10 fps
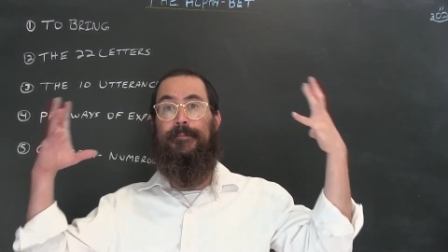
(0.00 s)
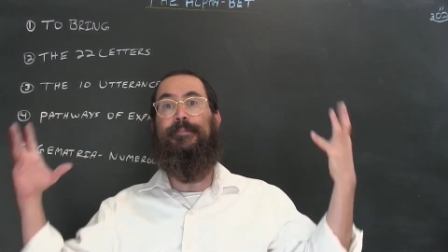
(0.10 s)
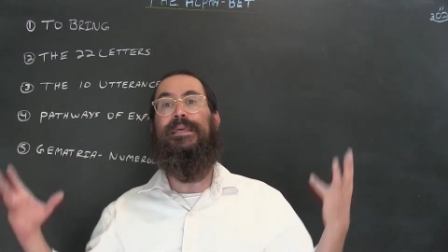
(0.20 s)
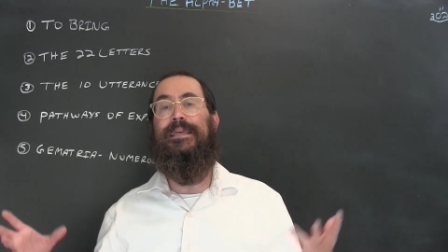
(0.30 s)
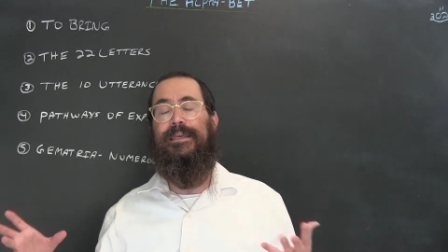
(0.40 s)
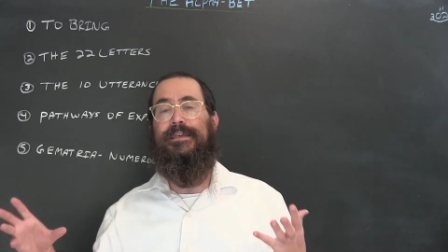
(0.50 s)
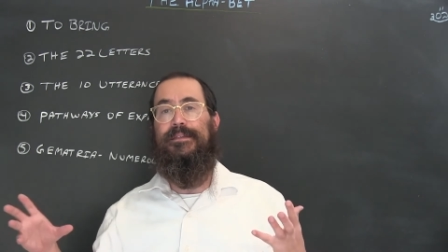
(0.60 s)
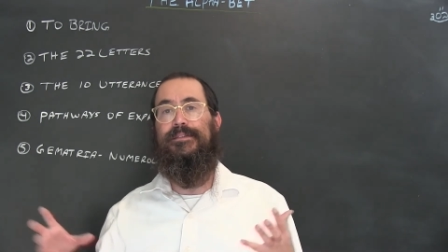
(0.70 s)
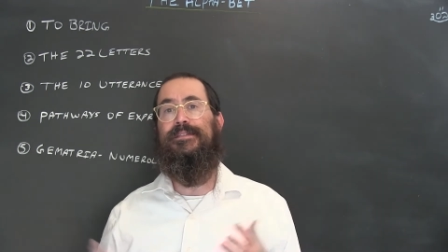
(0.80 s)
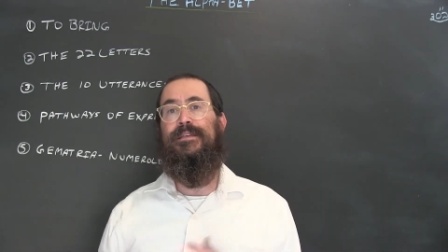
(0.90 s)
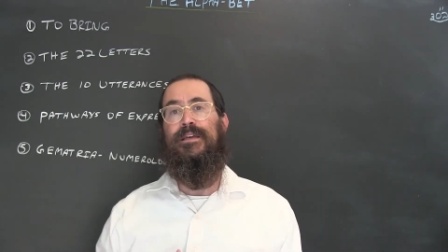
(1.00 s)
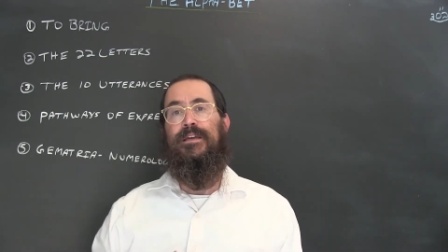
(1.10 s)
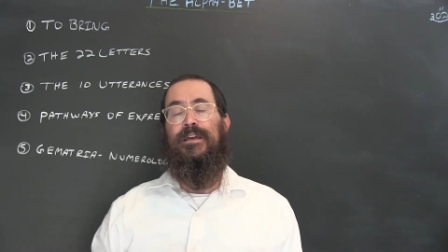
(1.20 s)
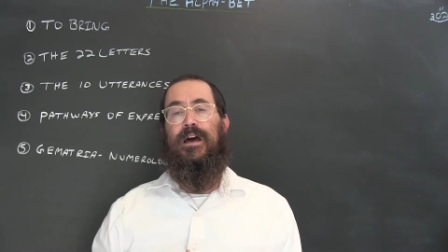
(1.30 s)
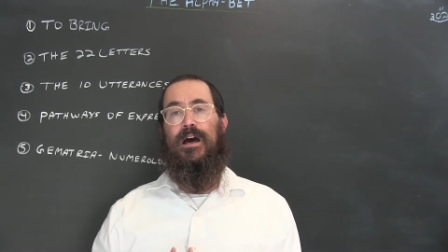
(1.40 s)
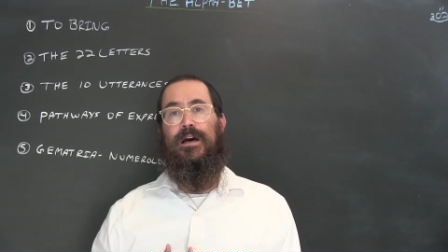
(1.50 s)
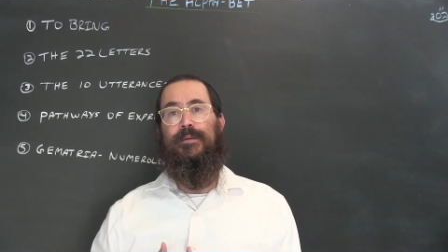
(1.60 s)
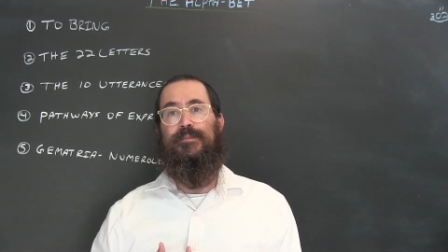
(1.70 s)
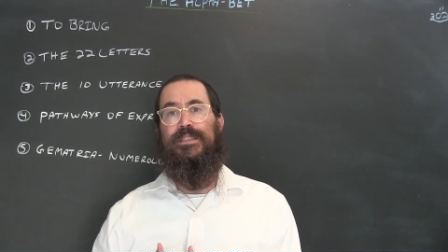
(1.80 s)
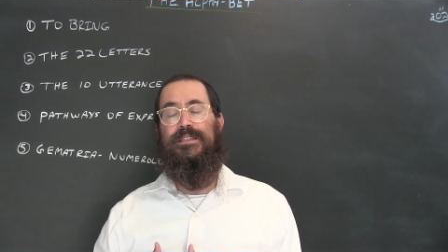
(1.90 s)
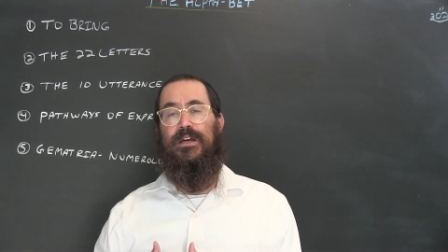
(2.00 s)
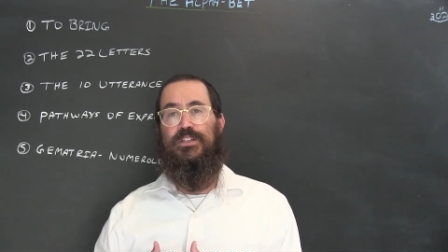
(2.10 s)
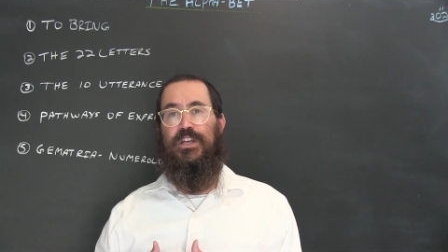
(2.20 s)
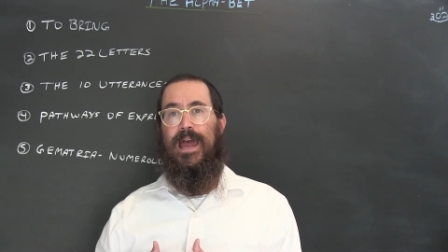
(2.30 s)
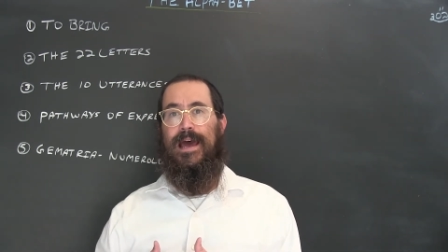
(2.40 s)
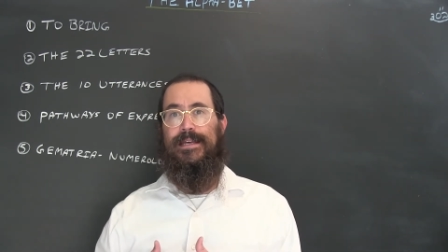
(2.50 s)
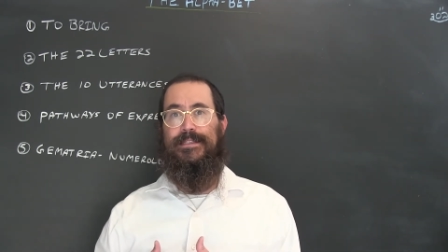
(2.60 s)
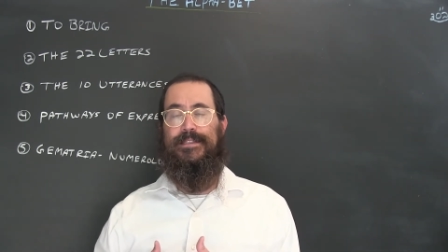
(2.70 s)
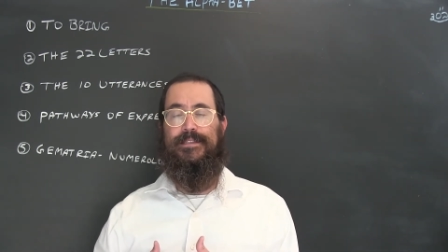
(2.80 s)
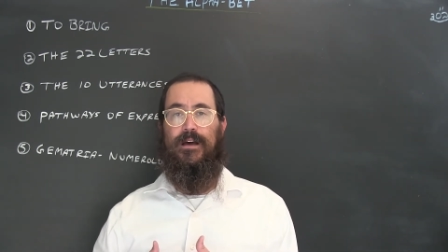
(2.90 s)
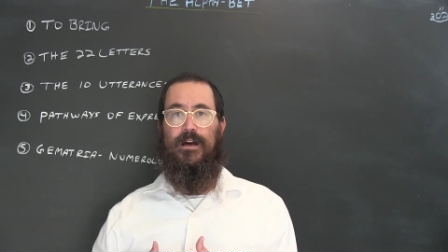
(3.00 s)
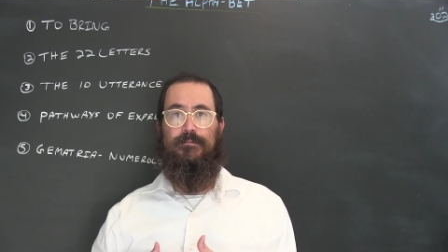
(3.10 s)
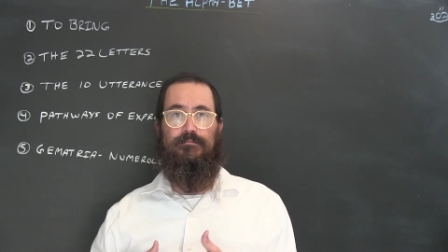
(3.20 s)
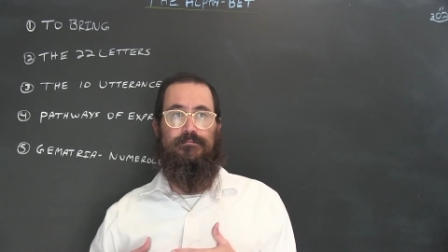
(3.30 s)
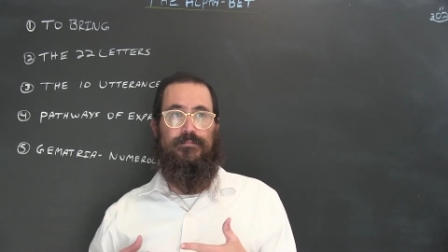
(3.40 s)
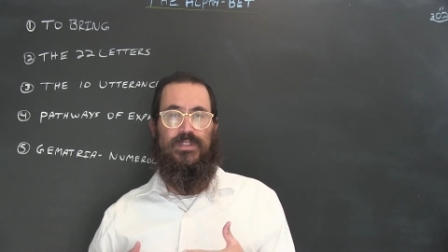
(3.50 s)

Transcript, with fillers: beings, um, such as um,